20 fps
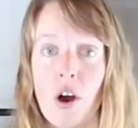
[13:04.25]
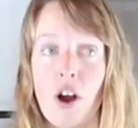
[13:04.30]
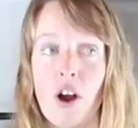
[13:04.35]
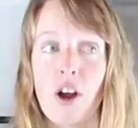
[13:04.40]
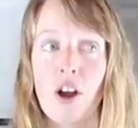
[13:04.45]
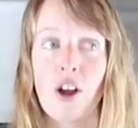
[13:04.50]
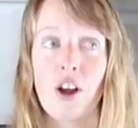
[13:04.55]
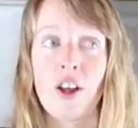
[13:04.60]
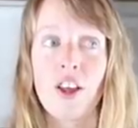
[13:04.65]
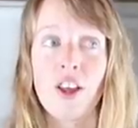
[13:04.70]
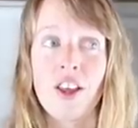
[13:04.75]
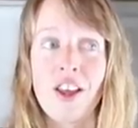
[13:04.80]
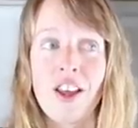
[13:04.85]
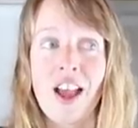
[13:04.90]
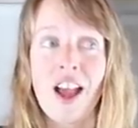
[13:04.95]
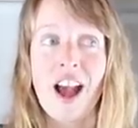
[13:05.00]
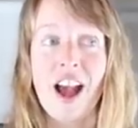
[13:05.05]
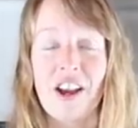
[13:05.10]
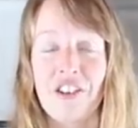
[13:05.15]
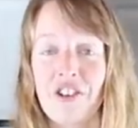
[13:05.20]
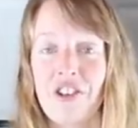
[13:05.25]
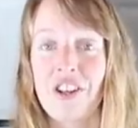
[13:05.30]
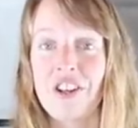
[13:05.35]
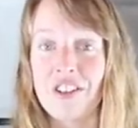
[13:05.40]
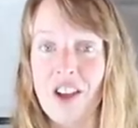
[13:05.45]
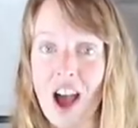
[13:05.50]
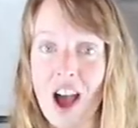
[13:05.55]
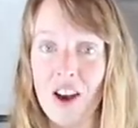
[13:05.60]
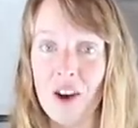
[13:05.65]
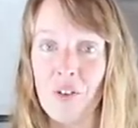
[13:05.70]
are actually
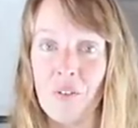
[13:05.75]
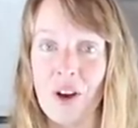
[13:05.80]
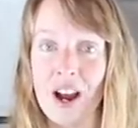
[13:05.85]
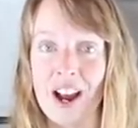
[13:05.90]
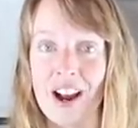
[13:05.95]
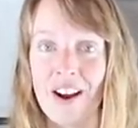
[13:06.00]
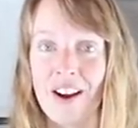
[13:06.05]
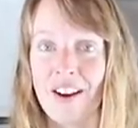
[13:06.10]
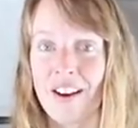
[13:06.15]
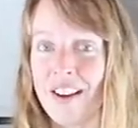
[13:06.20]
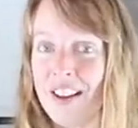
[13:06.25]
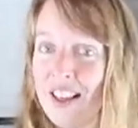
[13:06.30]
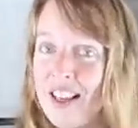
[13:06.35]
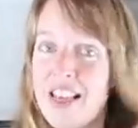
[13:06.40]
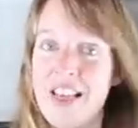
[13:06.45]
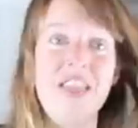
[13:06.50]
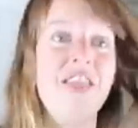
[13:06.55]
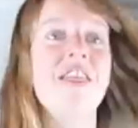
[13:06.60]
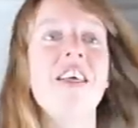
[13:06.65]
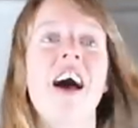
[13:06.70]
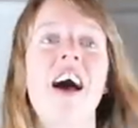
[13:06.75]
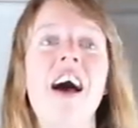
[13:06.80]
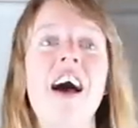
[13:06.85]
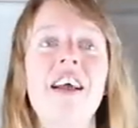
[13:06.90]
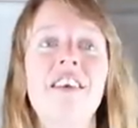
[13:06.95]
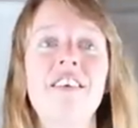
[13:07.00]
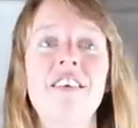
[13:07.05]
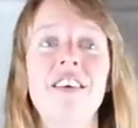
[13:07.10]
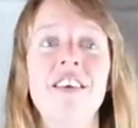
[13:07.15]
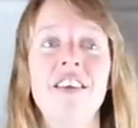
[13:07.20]
not aware
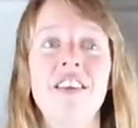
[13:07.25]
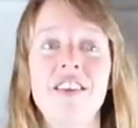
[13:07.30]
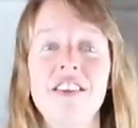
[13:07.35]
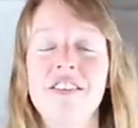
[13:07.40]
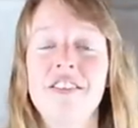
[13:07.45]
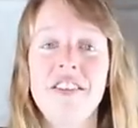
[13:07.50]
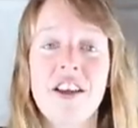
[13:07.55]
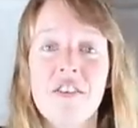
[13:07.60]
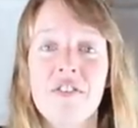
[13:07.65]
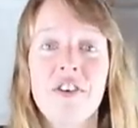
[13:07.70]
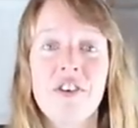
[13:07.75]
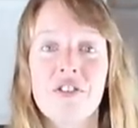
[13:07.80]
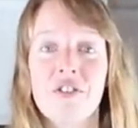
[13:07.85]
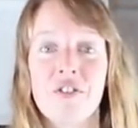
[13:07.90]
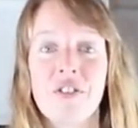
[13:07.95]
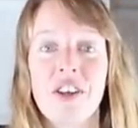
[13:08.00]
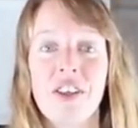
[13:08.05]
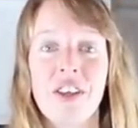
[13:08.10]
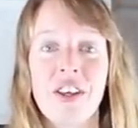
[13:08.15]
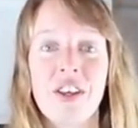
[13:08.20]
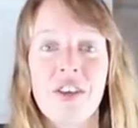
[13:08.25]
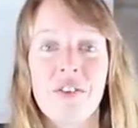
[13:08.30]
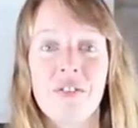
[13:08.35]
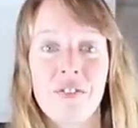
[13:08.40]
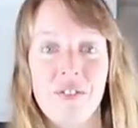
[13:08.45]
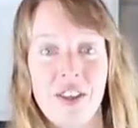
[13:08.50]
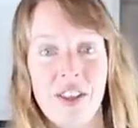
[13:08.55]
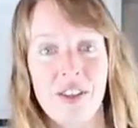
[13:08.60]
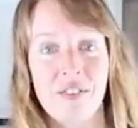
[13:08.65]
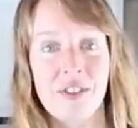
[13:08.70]
that this stuff is really,
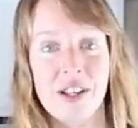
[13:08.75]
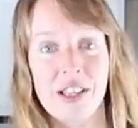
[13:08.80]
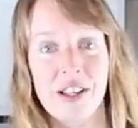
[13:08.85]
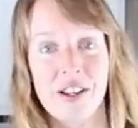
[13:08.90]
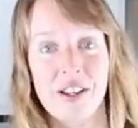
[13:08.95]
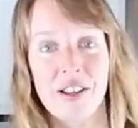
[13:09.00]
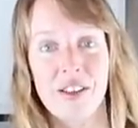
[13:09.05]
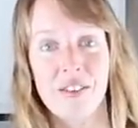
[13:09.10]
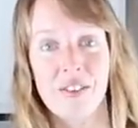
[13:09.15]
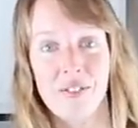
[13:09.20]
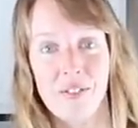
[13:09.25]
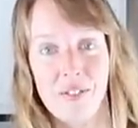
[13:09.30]
really, really